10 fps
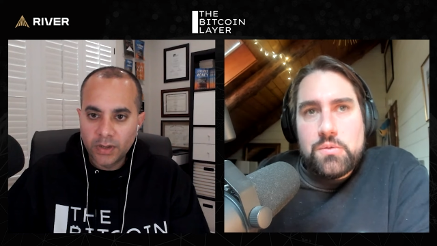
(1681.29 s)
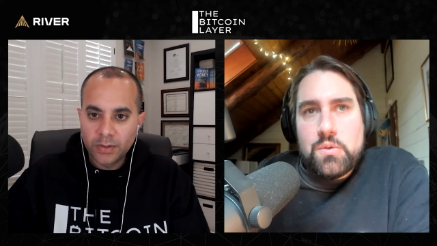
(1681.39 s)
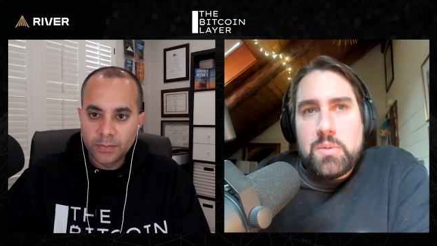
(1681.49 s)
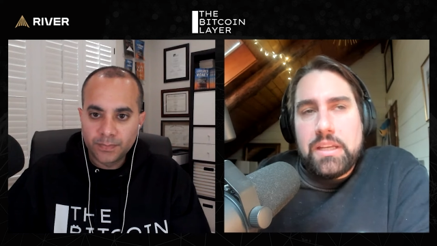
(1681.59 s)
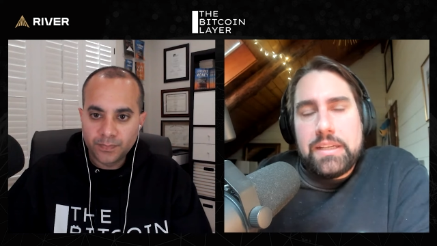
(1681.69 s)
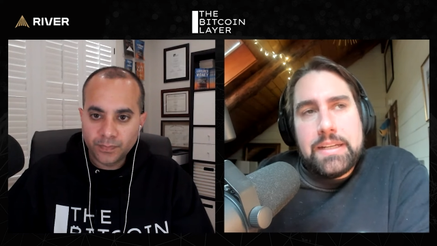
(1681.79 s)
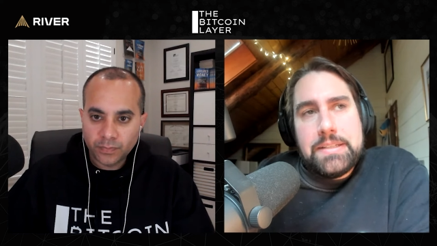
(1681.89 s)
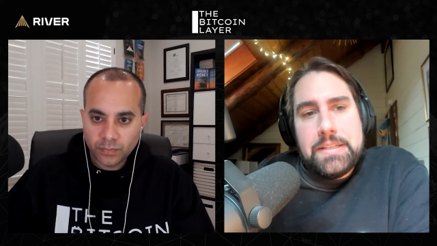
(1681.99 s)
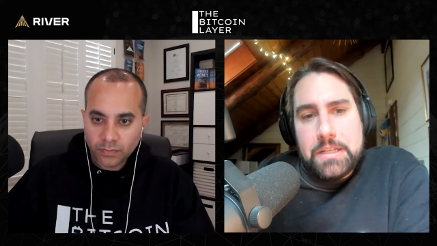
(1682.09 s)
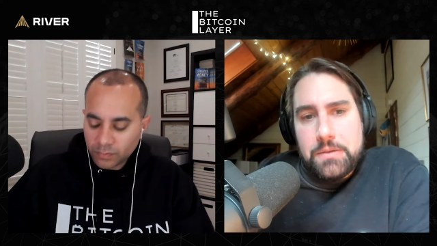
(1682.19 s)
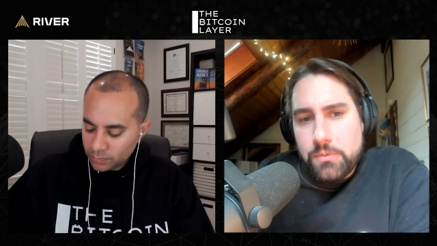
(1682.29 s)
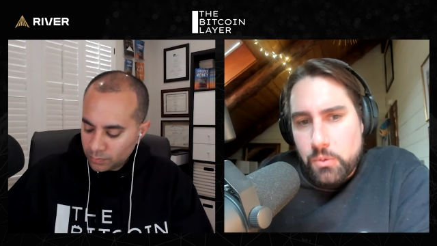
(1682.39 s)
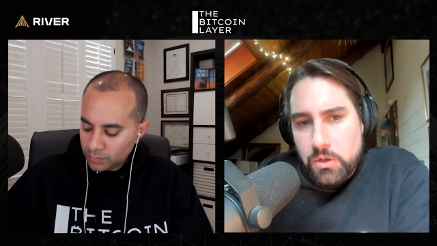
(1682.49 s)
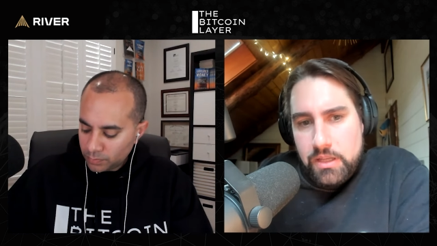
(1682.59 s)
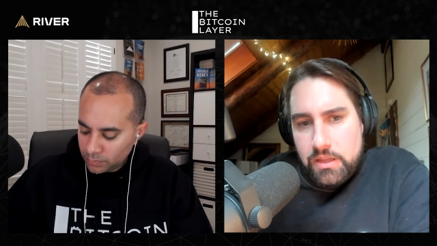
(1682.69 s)
Speaker 1: would have been like
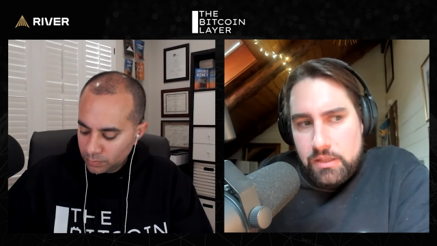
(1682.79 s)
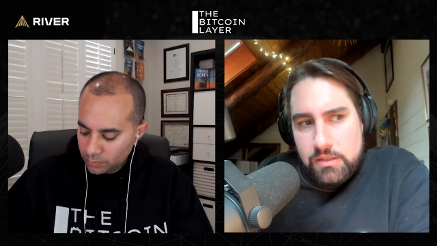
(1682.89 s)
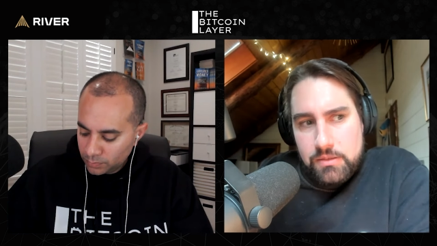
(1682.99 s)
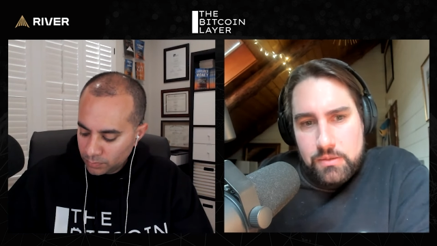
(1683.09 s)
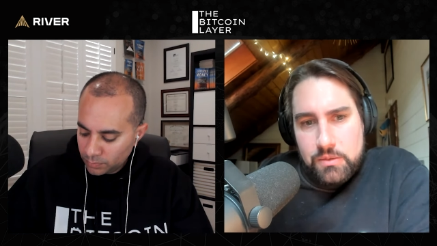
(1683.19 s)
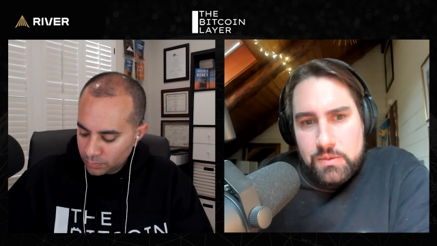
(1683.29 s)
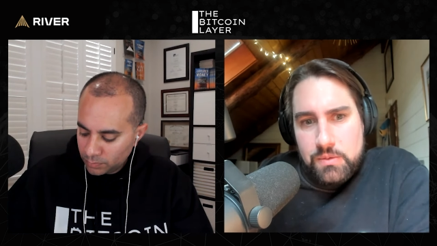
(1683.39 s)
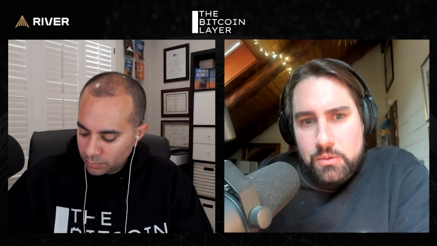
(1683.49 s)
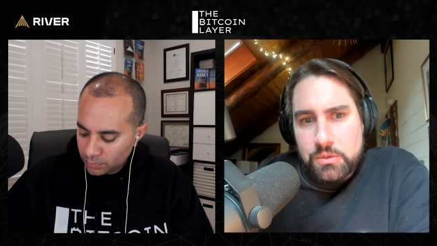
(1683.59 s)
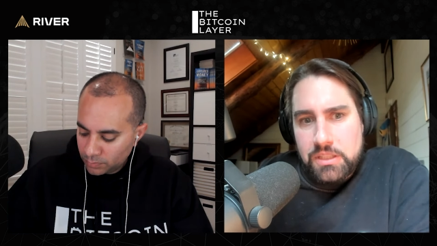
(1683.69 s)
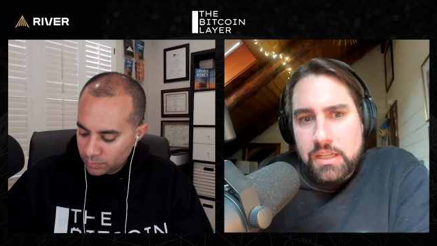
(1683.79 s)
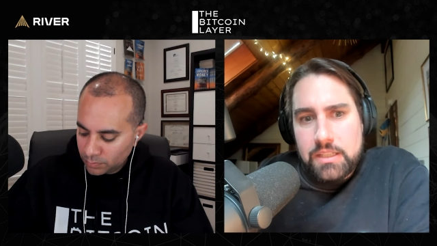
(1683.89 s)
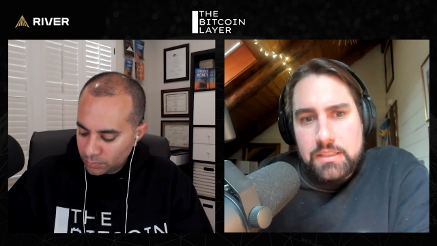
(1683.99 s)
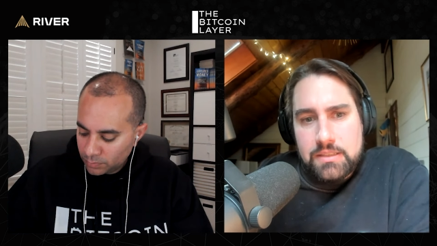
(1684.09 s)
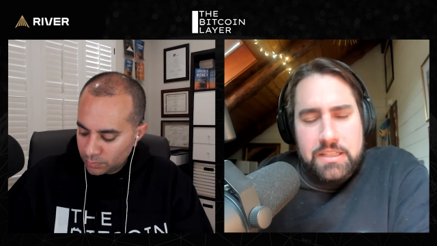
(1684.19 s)
1994. I think this was early
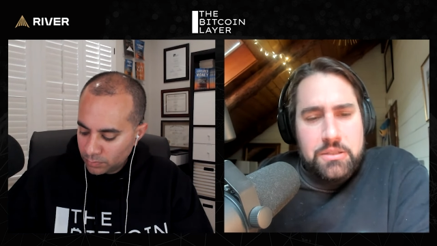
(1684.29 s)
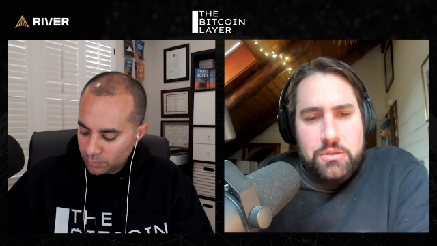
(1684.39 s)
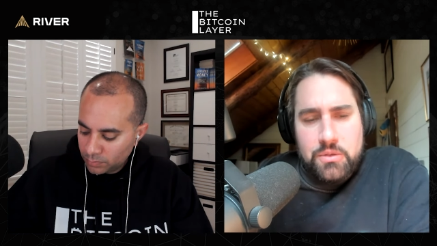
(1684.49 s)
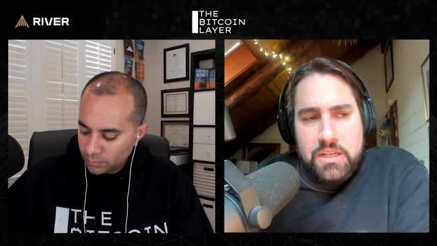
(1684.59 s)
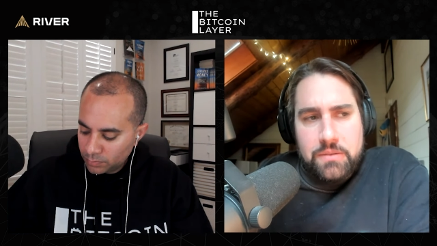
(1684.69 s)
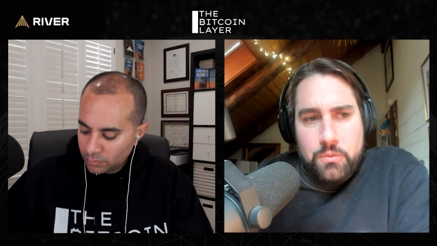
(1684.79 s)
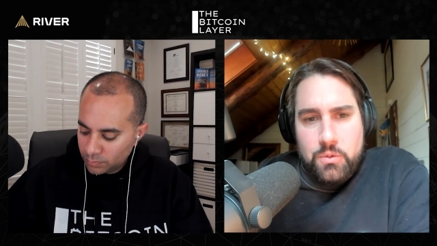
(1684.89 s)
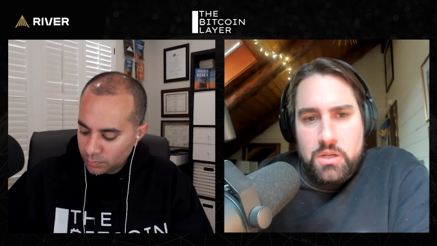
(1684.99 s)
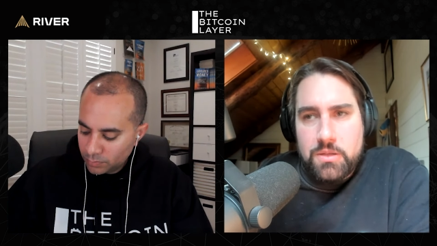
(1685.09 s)
90s, 92 to 94.